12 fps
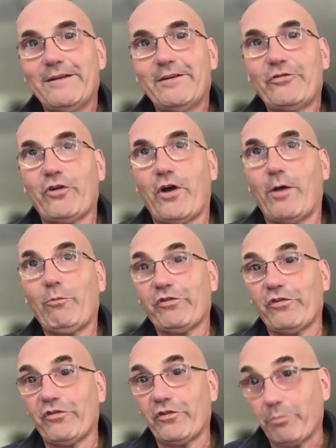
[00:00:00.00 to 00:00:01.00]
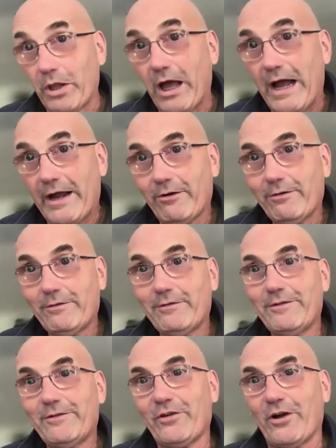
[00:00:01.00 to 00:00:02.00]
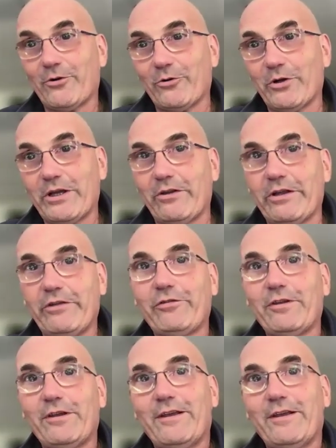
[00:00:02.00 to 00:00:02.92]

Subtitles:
Sean was a supplier to Uncle Guilly's,